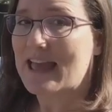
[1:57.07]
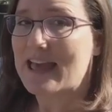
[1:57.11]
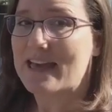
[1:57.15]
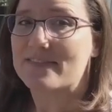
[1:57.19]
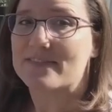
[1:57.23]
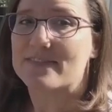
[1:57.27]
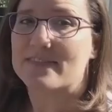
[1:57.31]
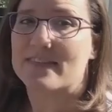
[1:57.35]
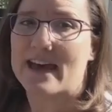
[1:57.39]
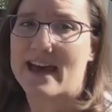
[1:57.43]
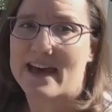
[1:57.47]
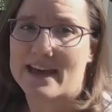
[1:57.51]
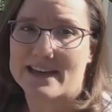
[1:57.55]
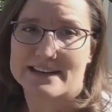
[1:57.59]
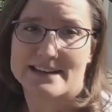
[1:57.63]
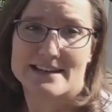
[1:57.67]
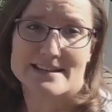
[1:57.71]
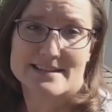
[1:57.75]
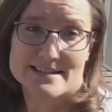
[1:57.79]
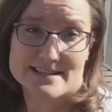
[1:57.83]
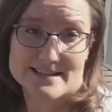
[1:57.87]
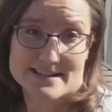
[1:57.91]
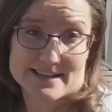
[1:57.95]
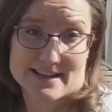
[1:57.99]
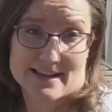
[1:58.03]
and that
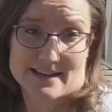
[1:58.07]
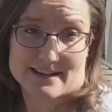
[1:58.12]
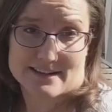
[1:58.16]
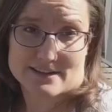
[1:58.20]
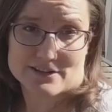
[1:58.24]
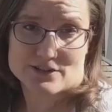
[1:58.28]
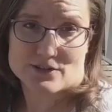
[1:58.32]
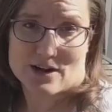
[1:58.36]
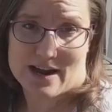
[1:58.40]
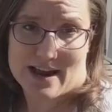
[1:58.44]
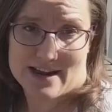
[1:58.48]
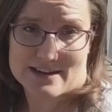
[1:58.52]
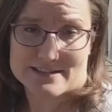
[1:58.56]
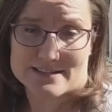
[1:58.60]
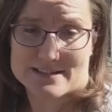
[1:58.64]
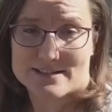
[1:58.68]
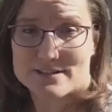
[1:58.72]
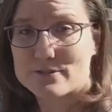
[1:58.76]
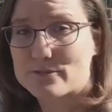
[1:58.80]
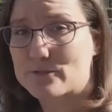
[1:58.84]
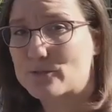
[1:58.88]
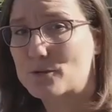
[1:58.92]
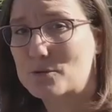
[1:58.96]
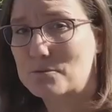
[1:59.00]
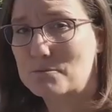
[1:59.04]
is an
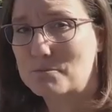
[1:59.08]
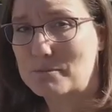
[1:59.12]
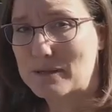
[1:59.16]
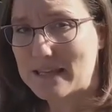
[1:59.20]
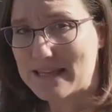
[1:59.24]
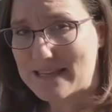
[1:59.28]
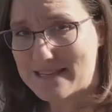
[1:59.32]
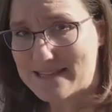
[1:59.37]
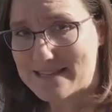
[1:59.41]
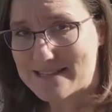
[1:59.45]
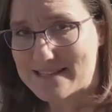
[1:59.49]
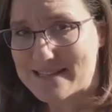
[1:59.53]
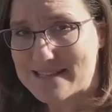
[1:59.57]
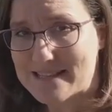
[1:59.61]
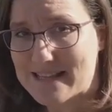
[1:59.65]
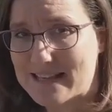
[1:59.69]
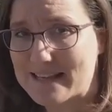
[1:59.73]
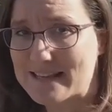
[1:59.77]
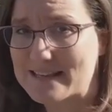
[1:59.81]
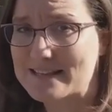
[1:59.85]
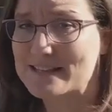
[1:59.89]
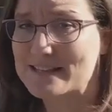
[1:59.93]
attractant for bees.